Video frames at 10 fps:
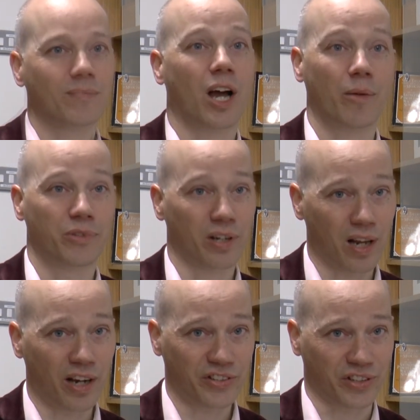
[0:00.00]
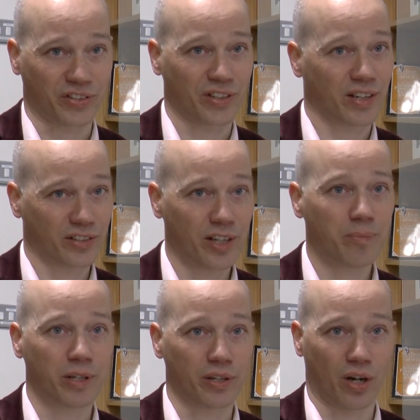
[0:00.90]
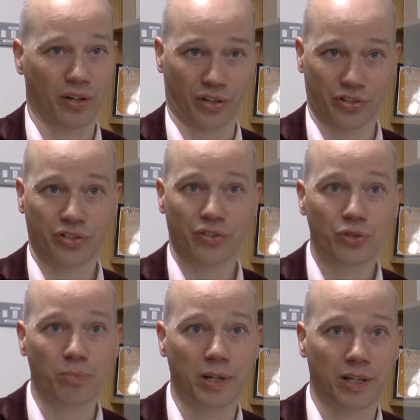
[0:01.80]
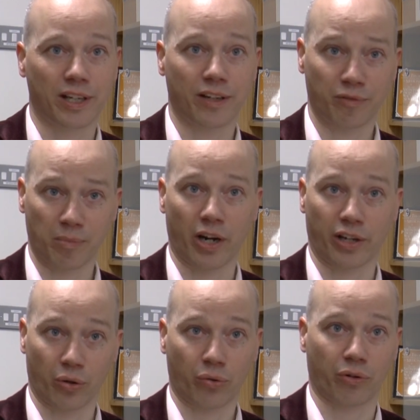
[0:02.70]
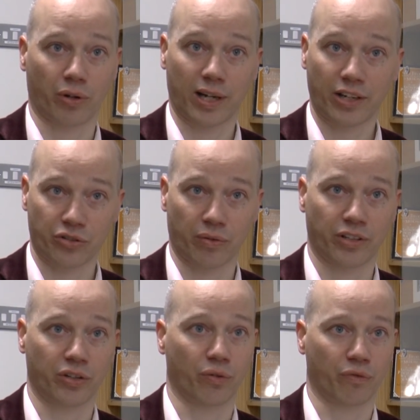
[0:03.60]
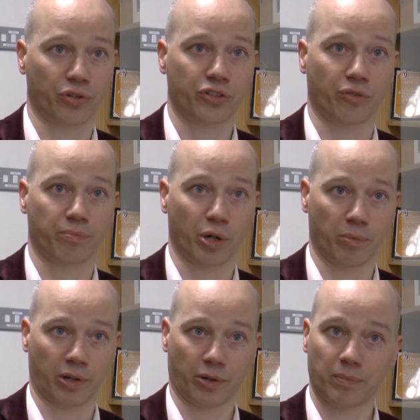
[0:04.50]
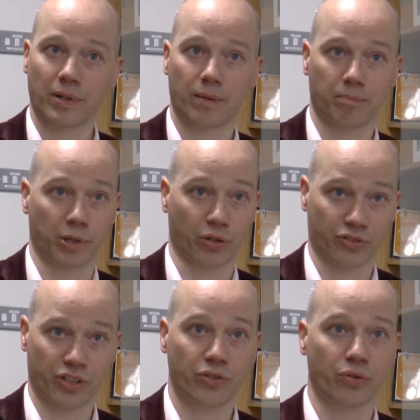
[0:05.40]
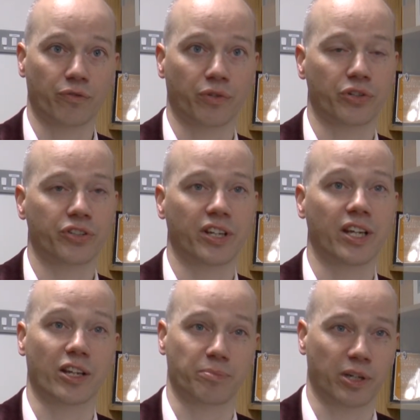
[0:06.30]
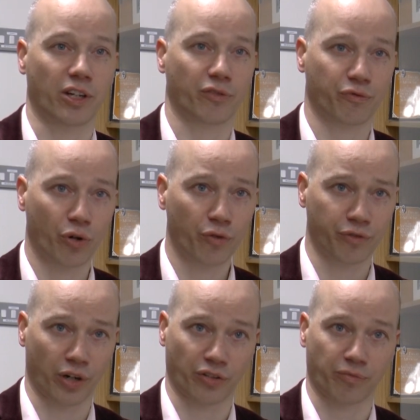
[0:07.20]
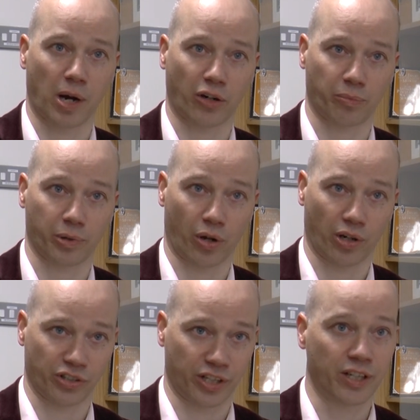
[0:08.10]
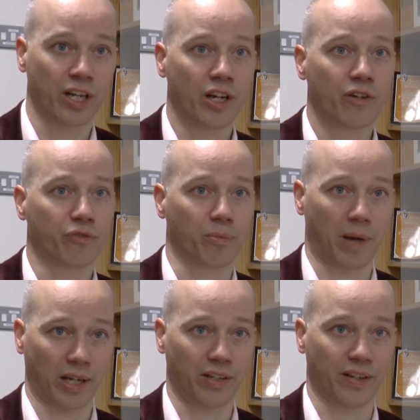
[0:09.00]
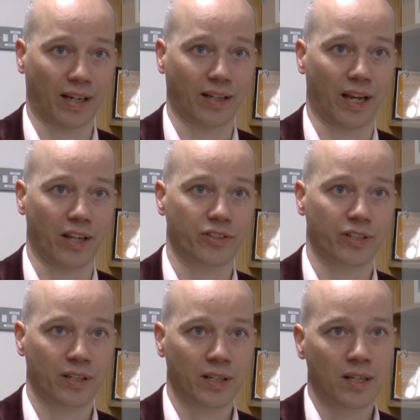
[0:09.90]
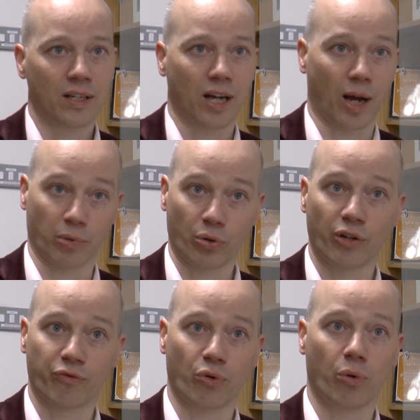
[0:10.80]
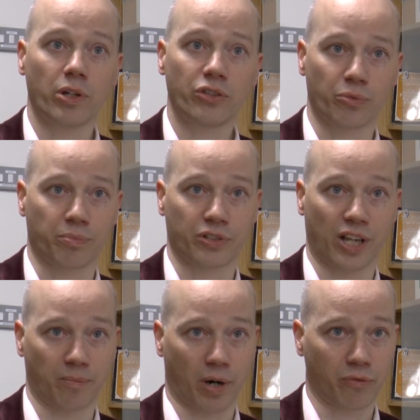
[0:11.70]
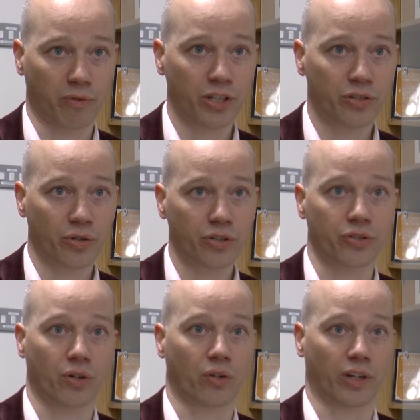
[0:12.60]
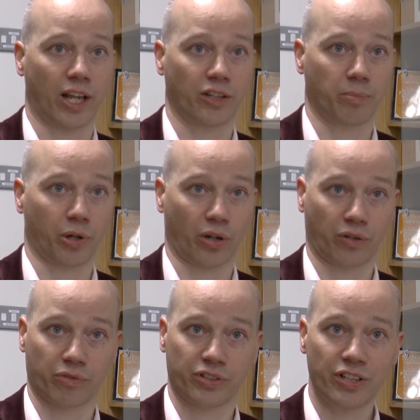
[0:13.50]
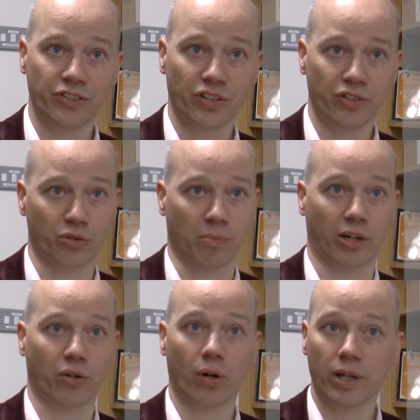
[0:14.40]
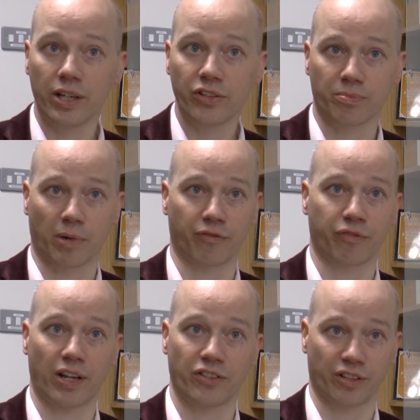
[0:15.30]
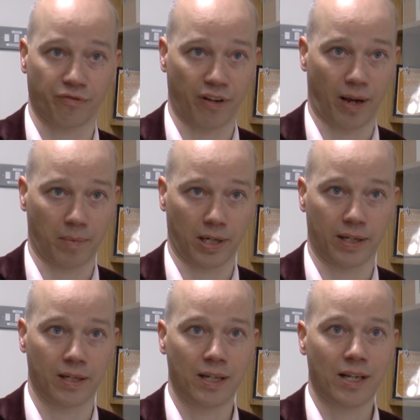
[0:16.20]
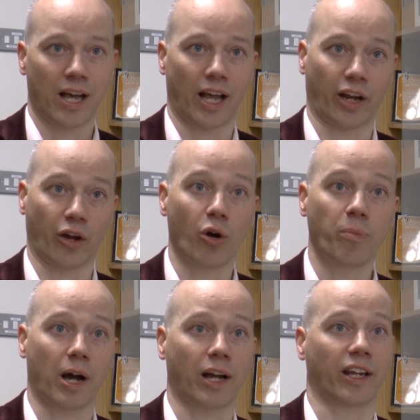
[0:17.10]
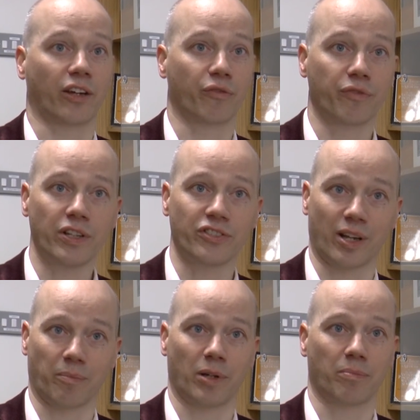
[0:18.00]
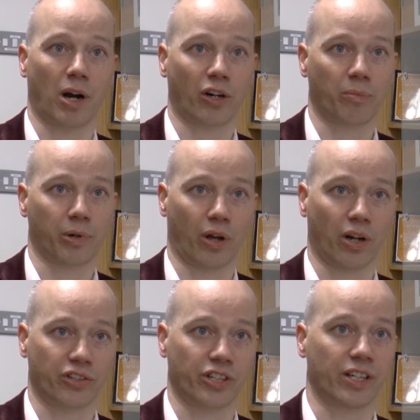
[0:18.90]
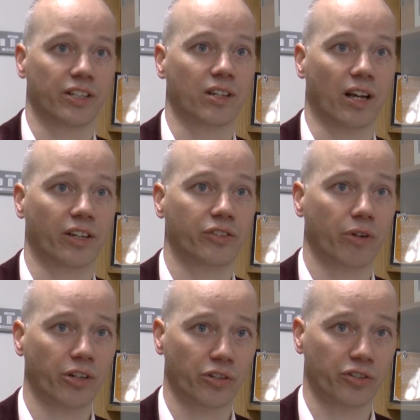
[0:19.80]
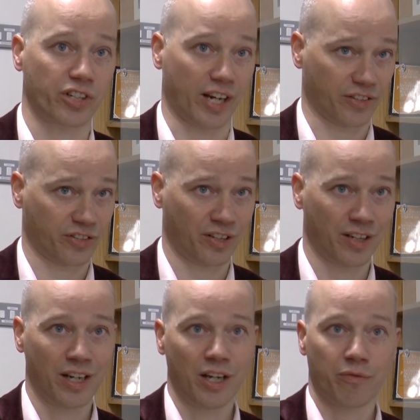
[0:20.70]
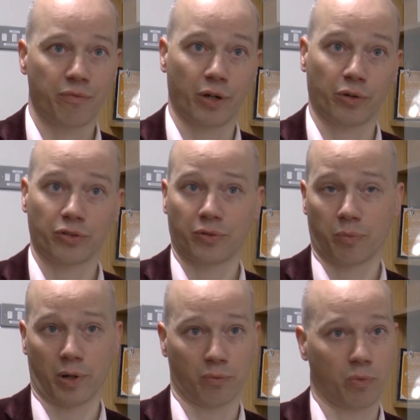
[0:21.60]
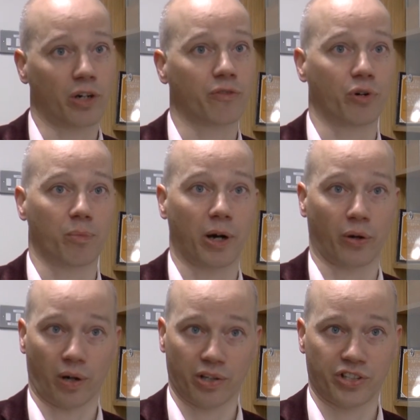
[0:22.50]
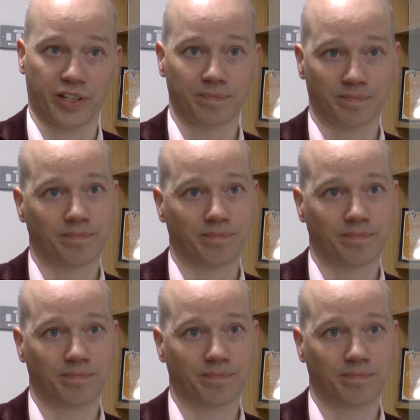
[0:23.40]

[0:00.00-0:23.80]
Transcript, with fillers: I'm delighted and deeply honored to be given my inaugural lecture at the University of Birmingham because this university has been at the forefront of microbiology for many decades. I'm looking forward to present my research on antibiotic resistance to my colleagues, my friends and family, and I hope I can convince them that microbiology is like a treasure chest filled with wonderful biology.